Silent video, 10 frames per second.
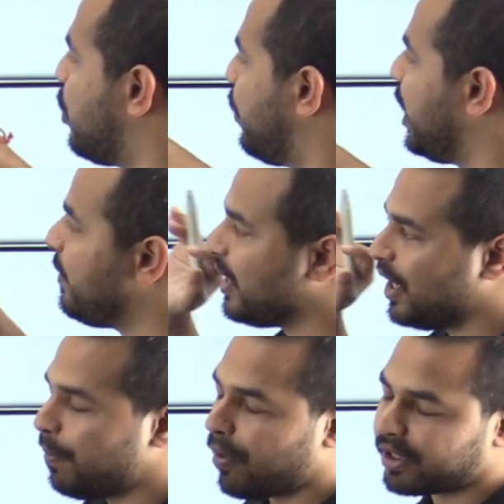A very
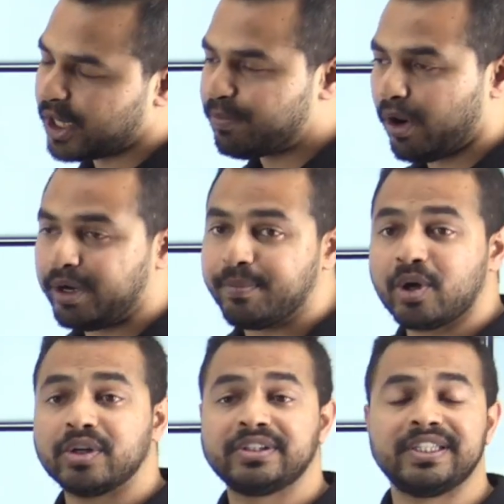very important point,
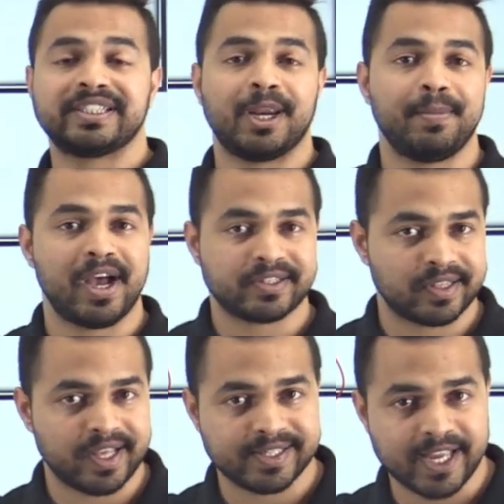because this can can be asked
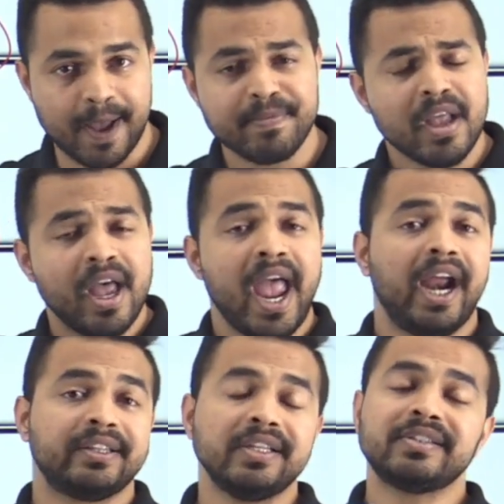in the exam.
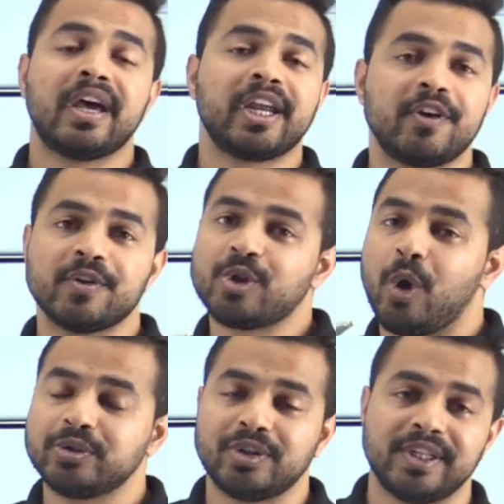And this target was
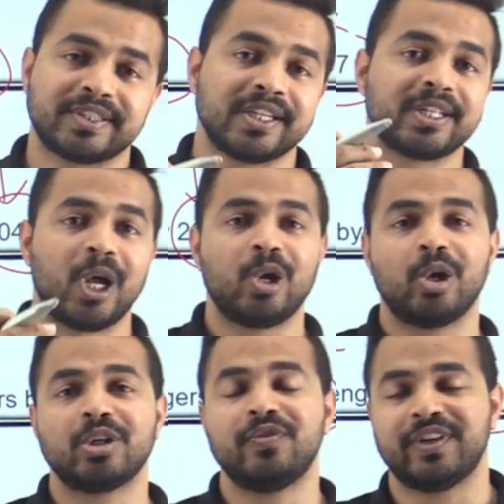also discussed a
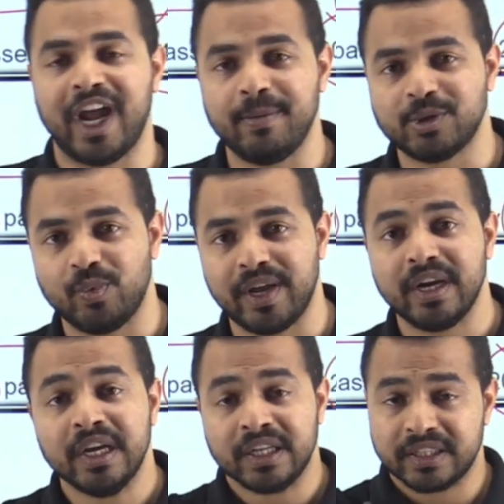lot of times when
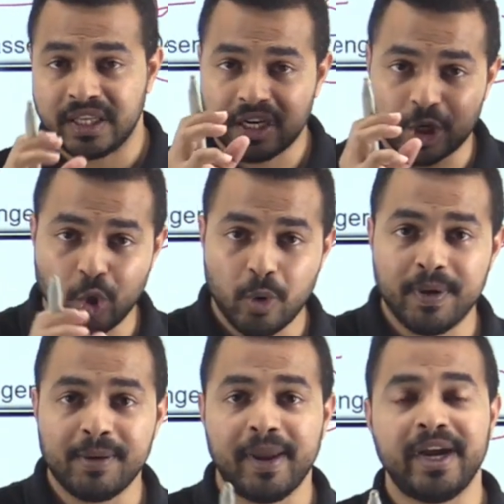the
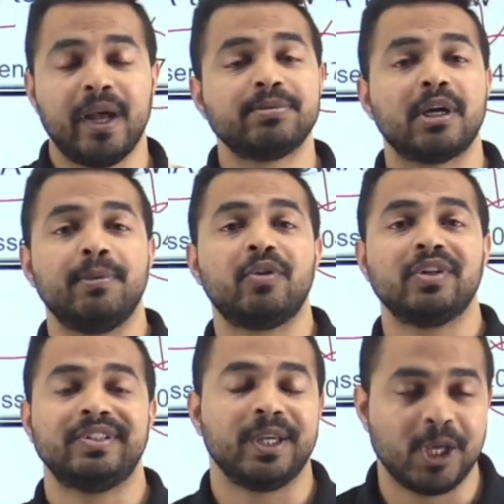Global Maritime Summit
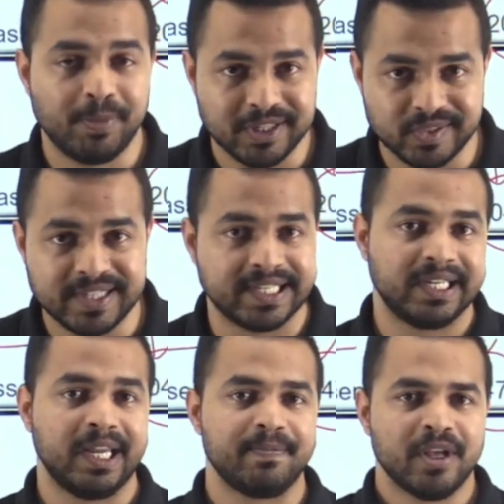was taking place
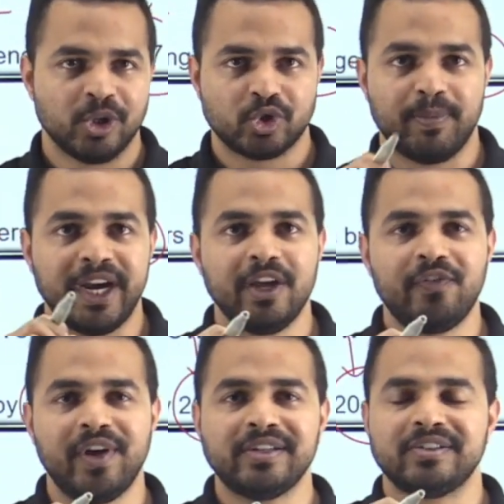recently. So my dear
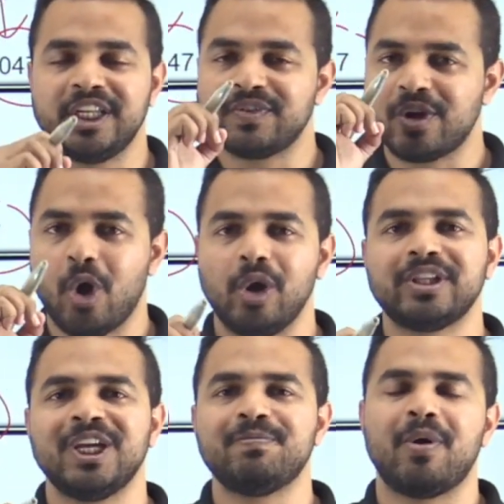friends, these were all
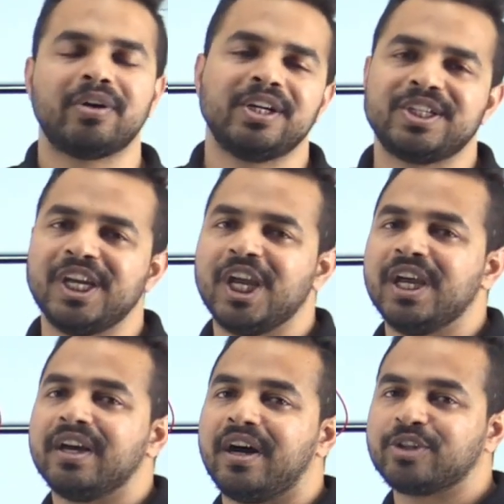the important G
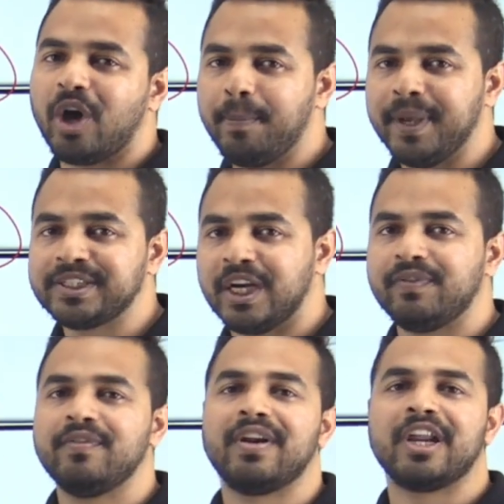A uh, topics that
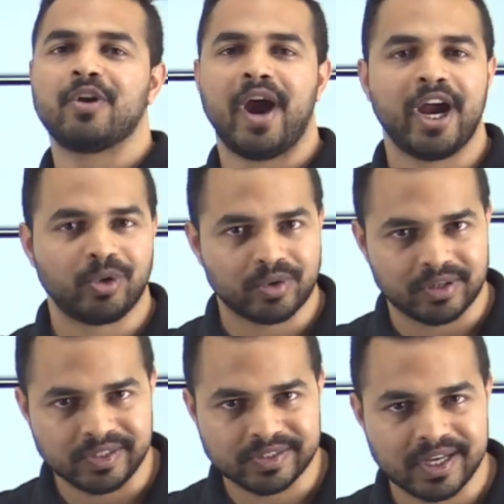we were required to
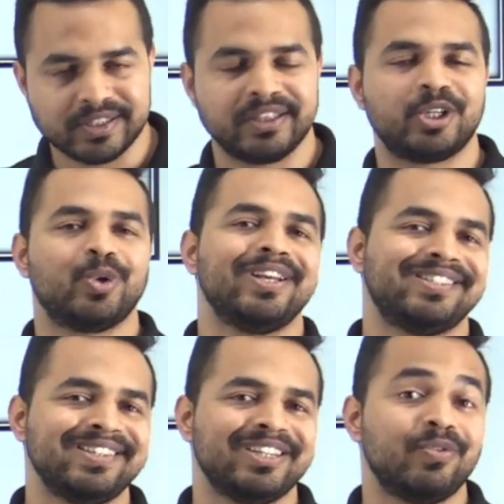discuss in the today's
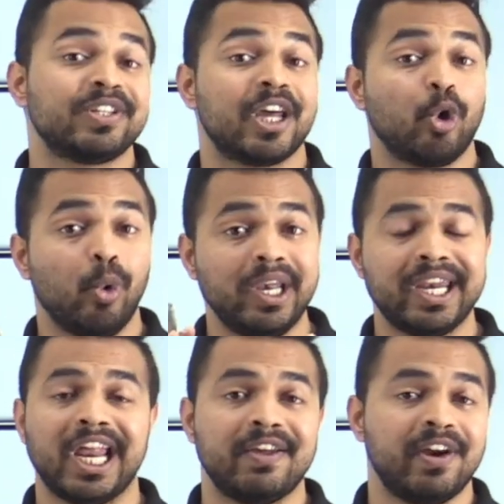session, which are only
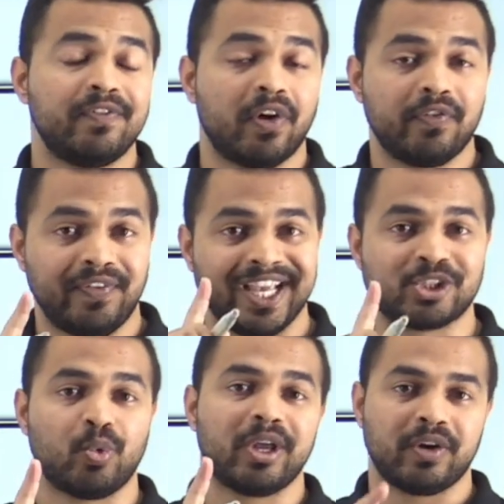relevant for
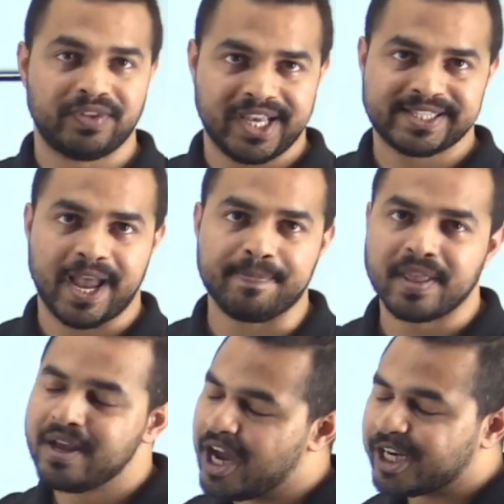phase one of the exam.
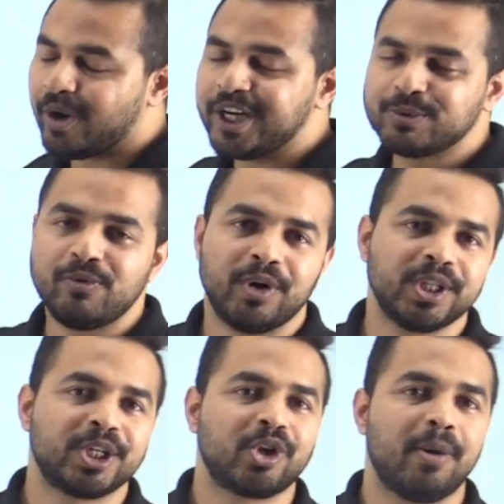Now let's move on
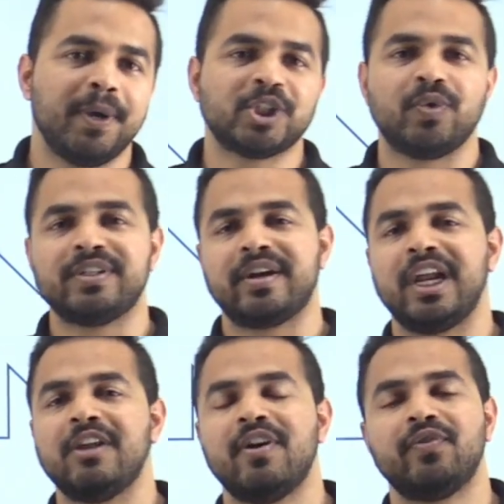to the topics which are
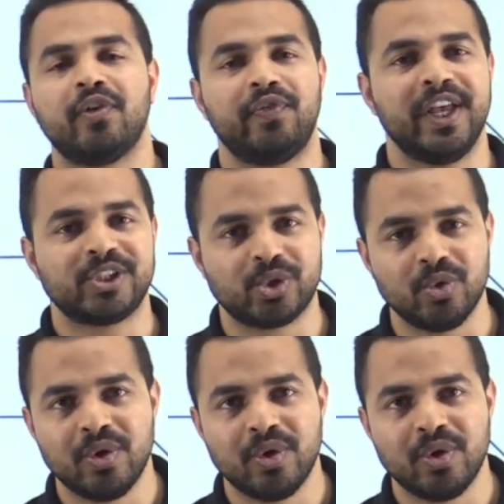relevant for phase two.